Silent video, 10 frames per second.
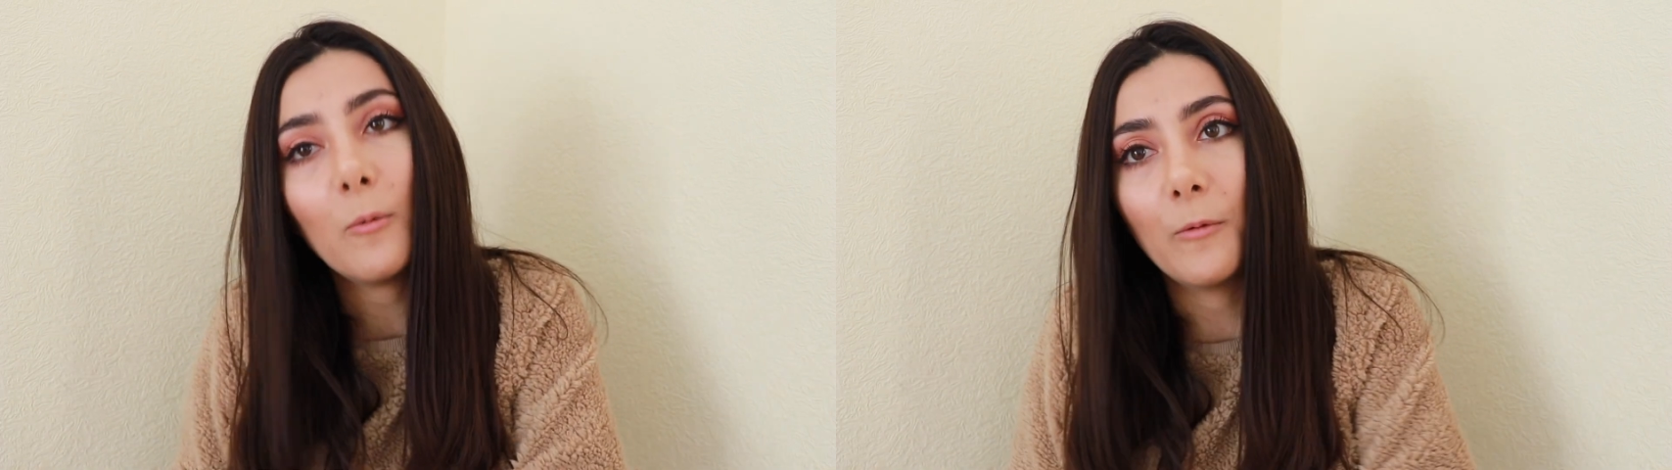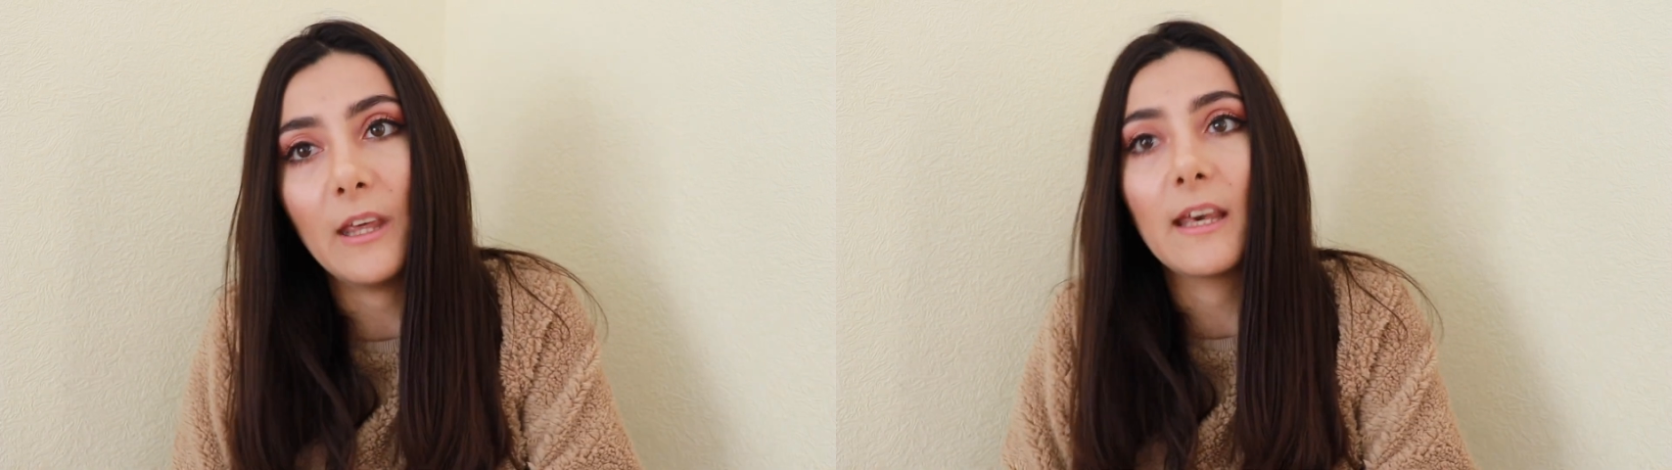
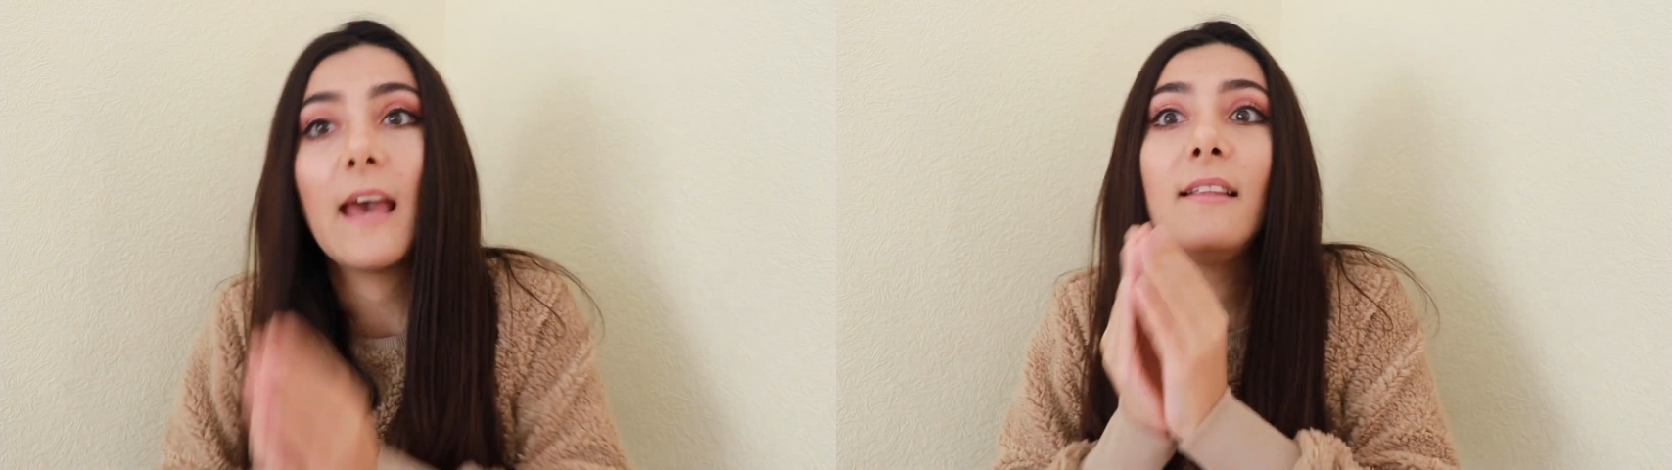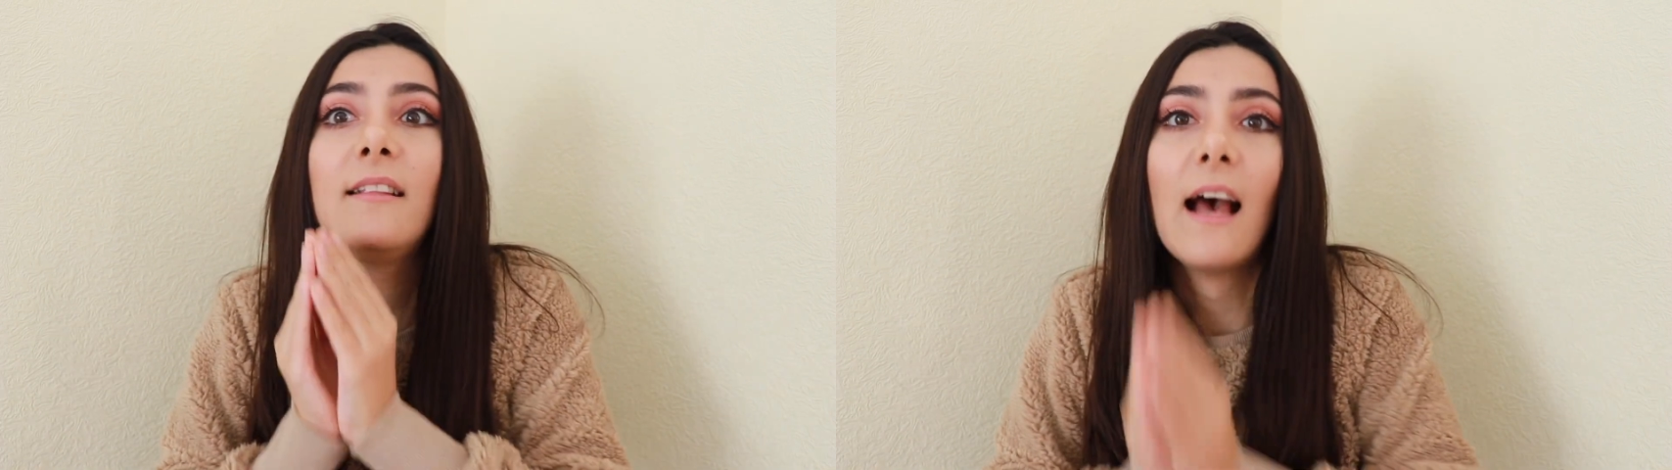week
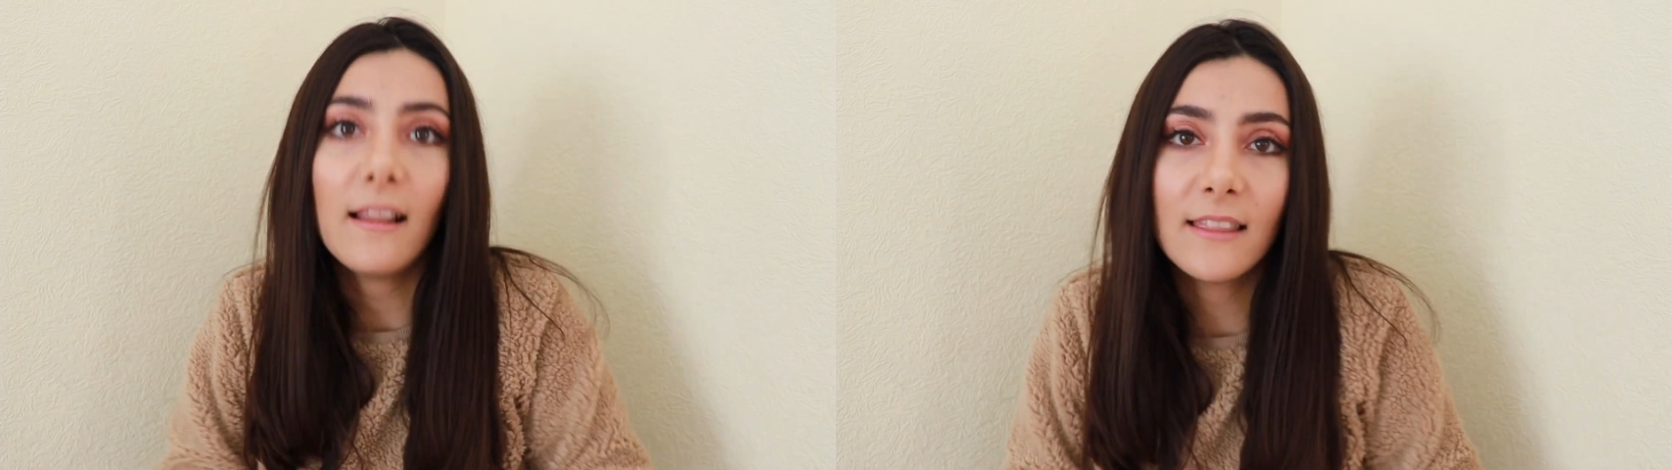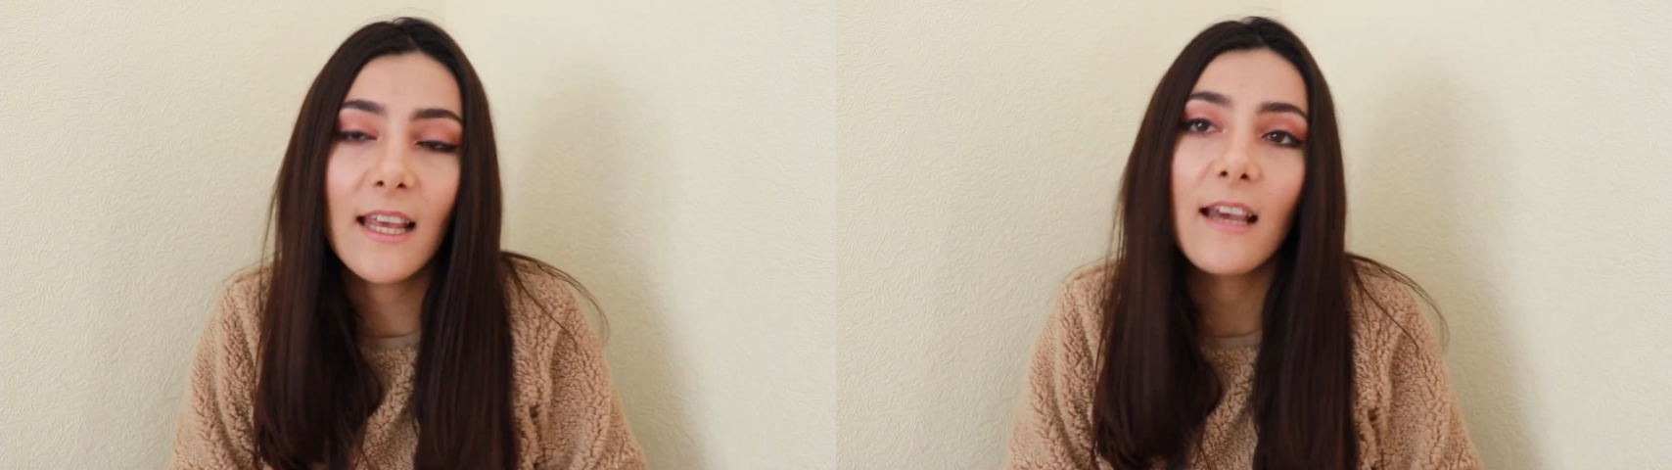and
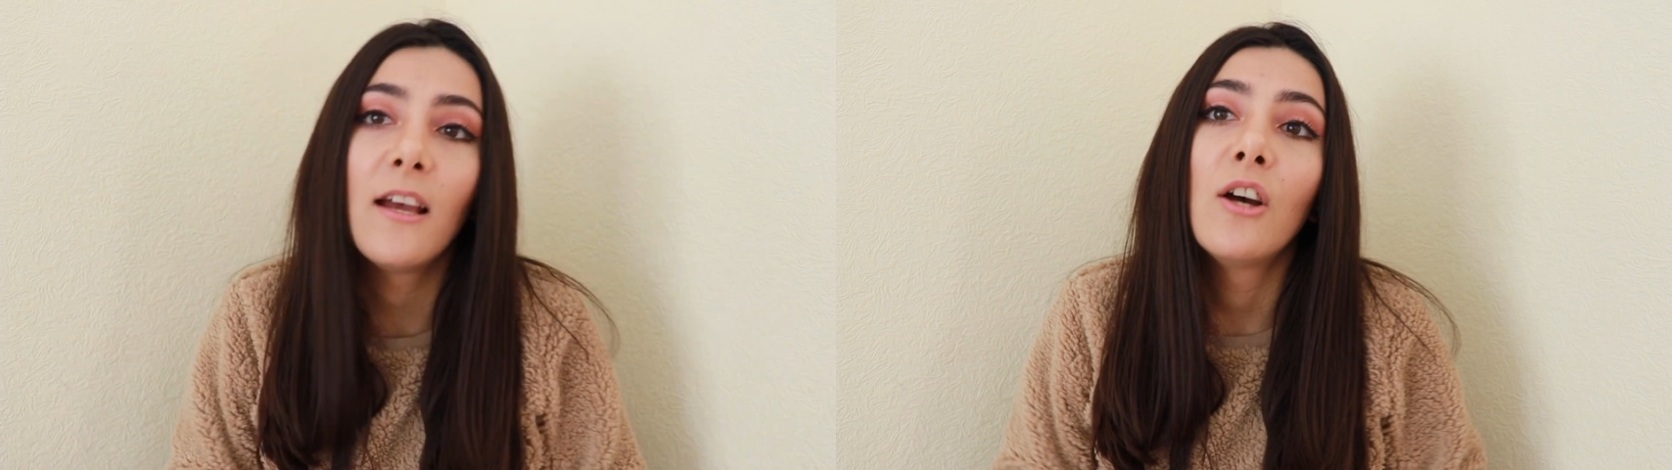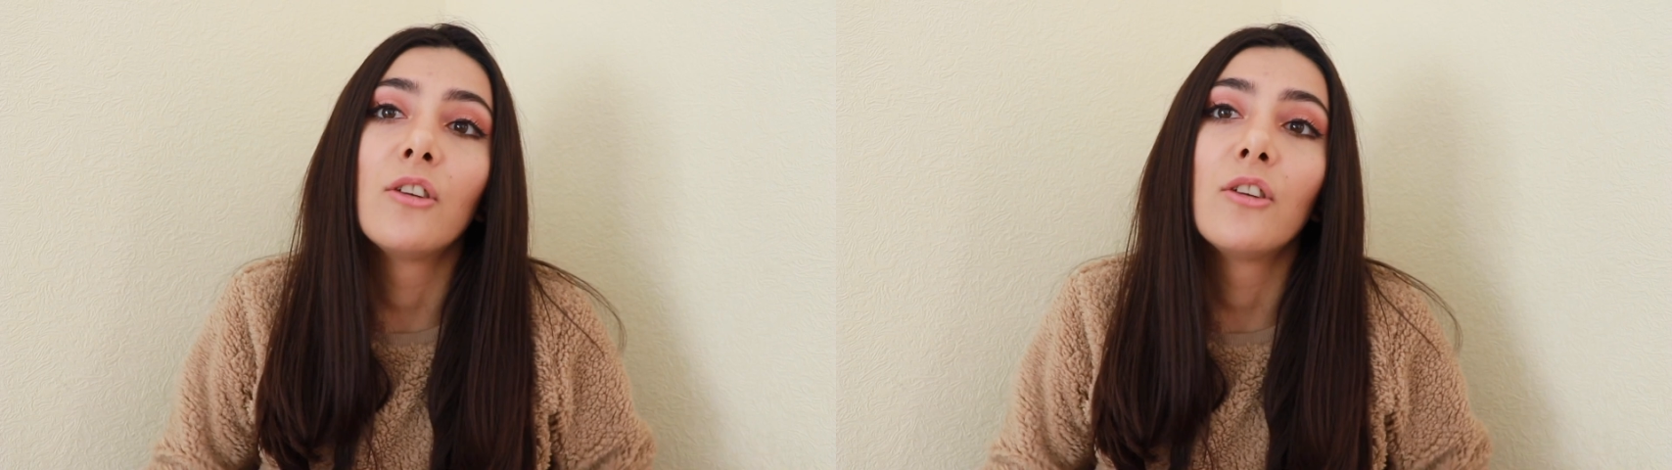that day,